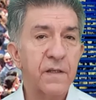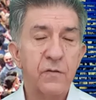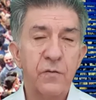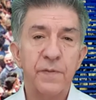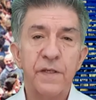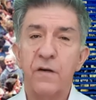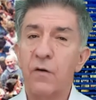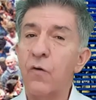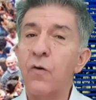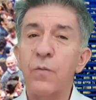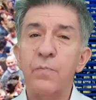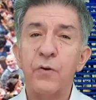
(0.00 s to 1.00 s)
to be
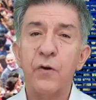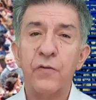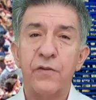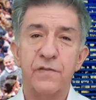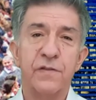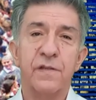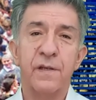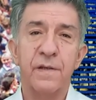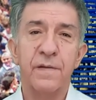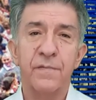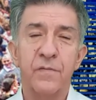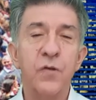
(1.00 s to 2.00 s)
all brothers,
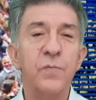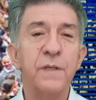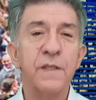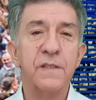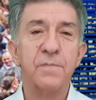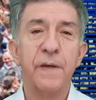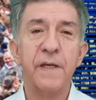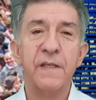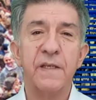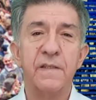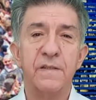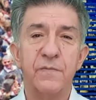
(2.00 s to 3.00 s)
to mix
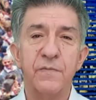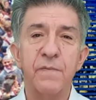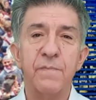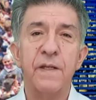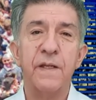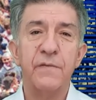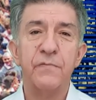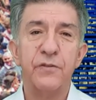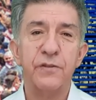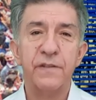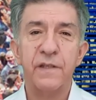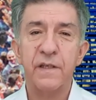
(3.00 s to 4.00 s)
pagans with
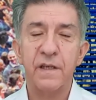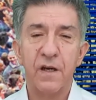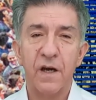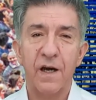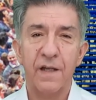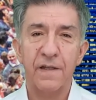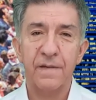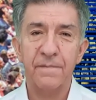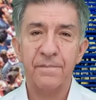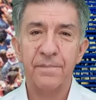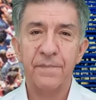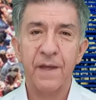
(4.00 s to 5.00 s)
believers in God.
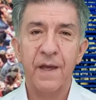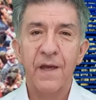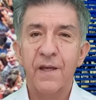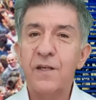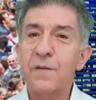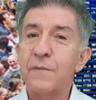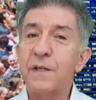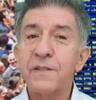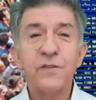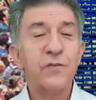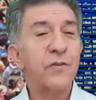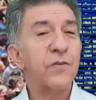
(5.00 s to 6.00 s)
In a
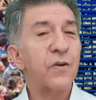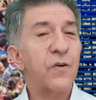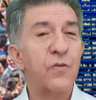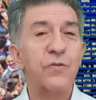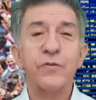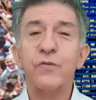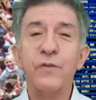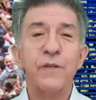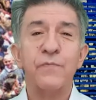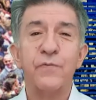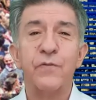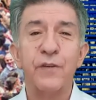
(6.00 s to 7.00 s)
mixture or
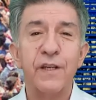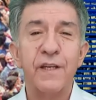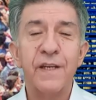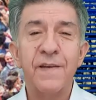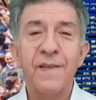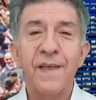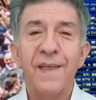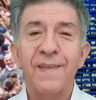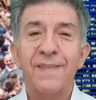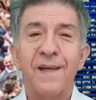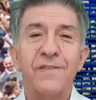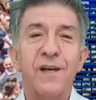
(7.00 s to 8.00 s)
tutti-frutti
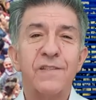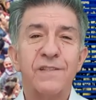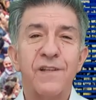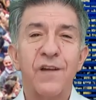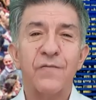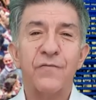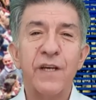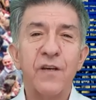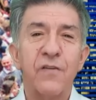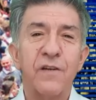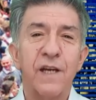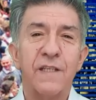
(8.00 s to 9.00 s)
that does not
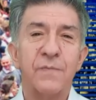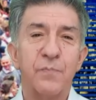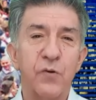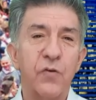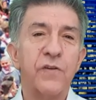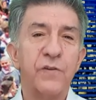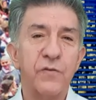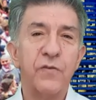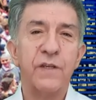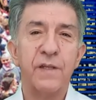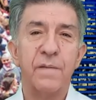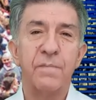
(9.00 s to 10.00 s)
recognize
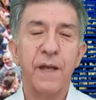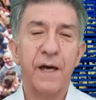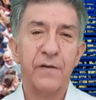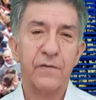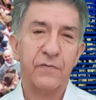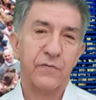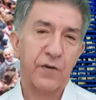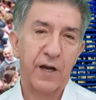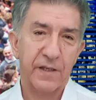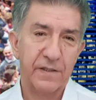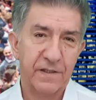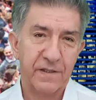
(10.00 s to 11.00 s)
brotherhood in the blood of
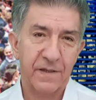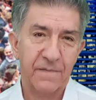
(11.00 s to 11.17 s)
Christ,